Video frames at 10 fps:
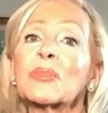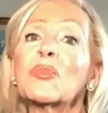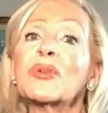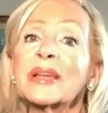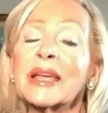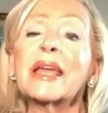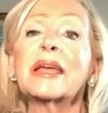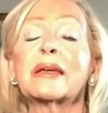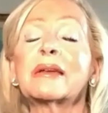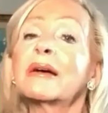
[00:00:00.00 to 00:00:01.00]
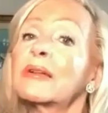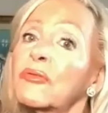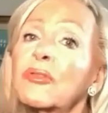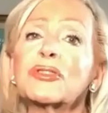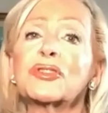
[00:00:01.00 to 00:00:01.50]
Well, it can,
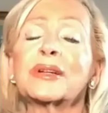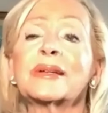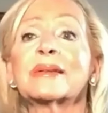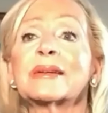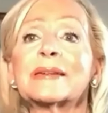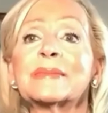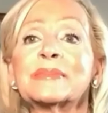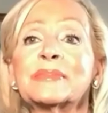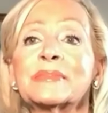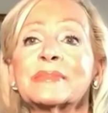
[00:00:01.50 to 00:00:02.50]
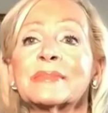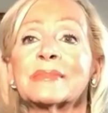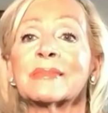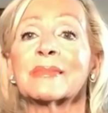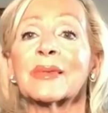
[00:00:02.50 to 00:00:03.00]
unfortunately.
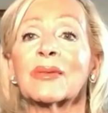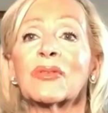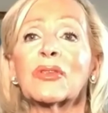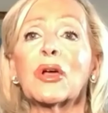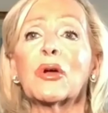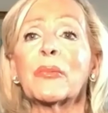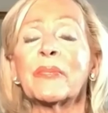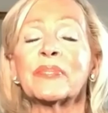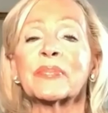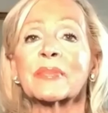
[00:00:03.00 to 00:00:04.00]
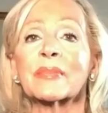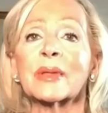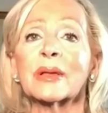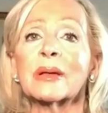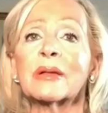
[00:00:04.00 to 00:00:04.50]
So
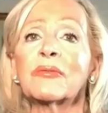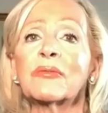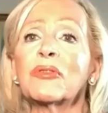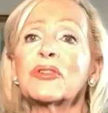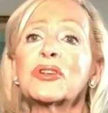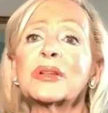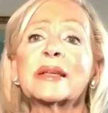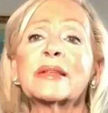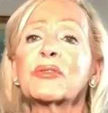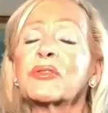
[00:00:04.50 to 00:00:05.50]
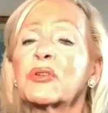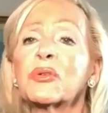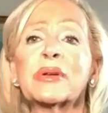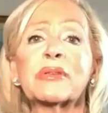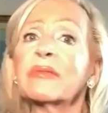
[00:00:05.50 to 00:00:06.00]
unfortunately, there's
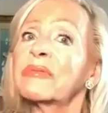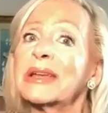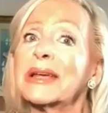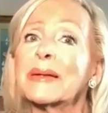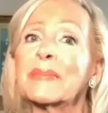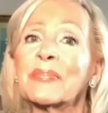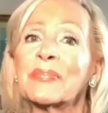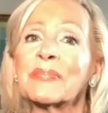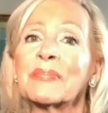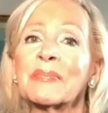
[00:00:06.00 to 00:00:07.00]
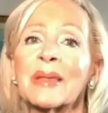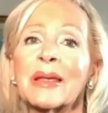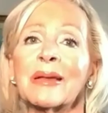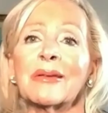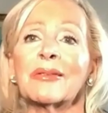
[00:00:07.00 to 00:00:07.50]
stories every day.
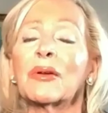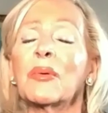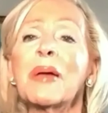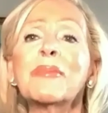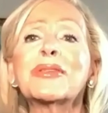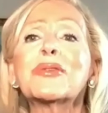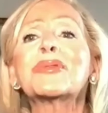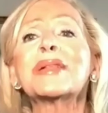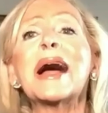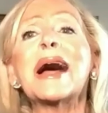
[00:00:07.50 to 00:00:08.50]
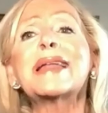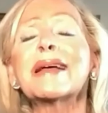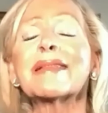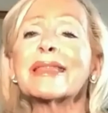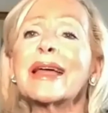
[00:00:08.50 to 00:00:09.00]
So I'm so glad
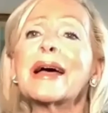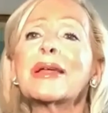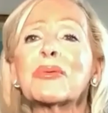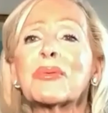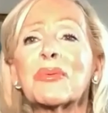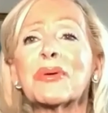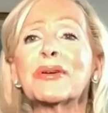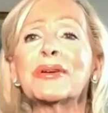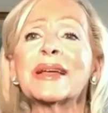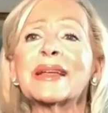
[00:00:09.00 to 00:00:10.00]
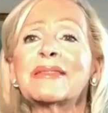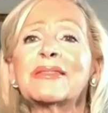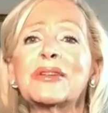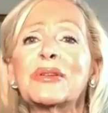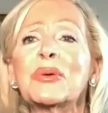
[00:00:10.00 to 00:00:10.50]
that we're going to
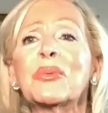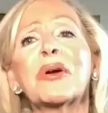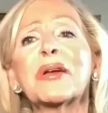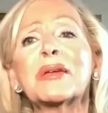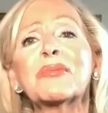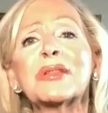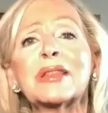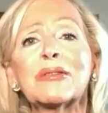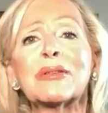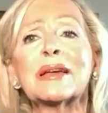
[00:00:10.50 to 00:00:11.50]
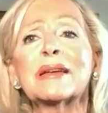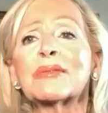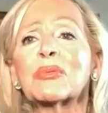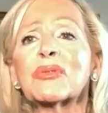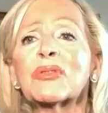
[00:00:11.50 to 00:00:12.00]
continue working with you, Liz.
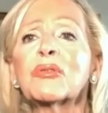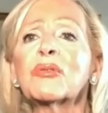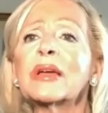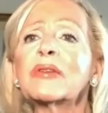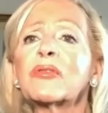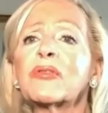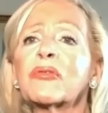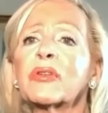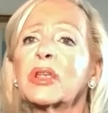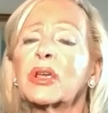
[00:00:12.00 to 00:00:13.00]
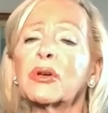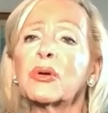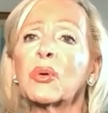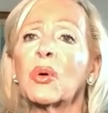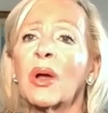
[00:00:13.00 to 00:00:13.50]
We're so grateful for
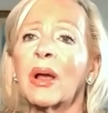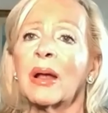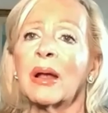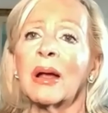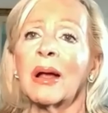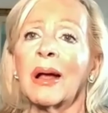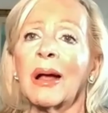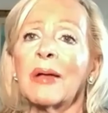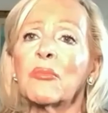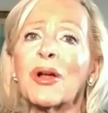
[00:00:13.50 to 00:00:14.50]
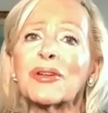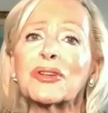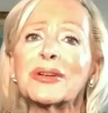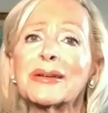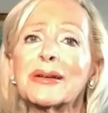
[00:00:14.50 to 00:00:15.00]
you and
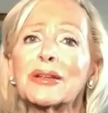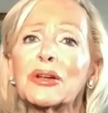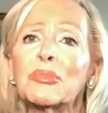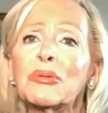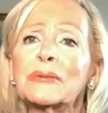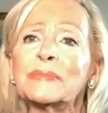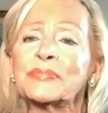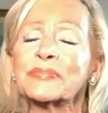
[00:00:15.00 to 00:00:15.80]
Washington Global.